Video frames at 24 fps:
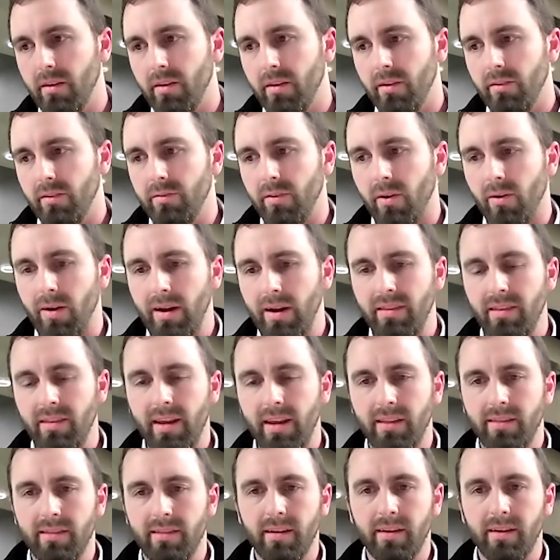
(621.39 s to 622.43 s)
So I
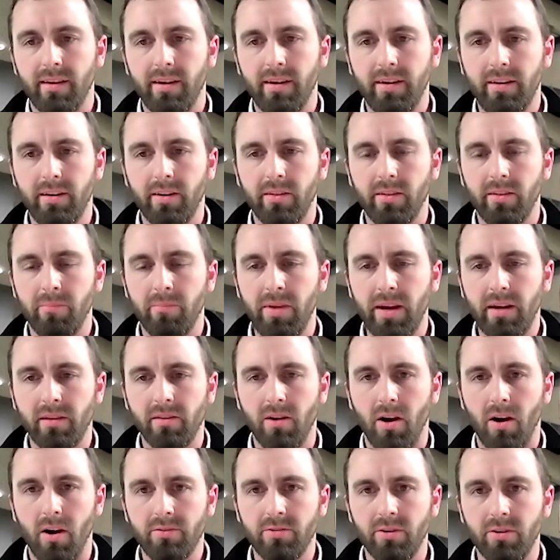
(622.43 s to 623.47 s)
think the big
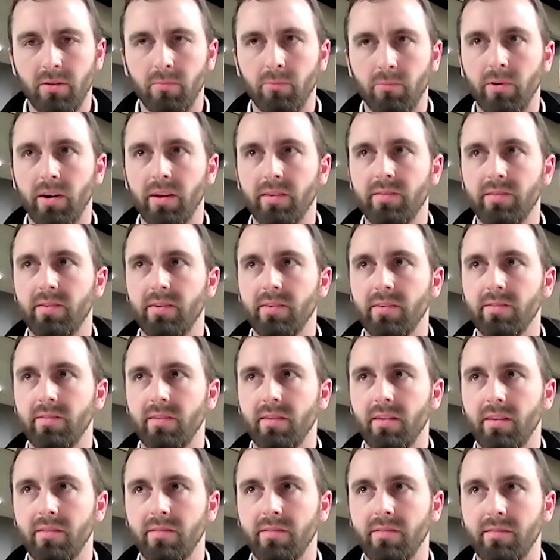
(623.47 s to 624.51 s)
long-term risk
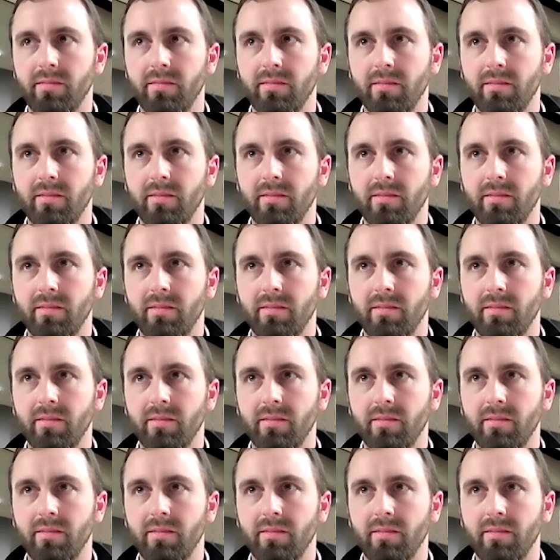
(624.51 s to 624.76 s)
is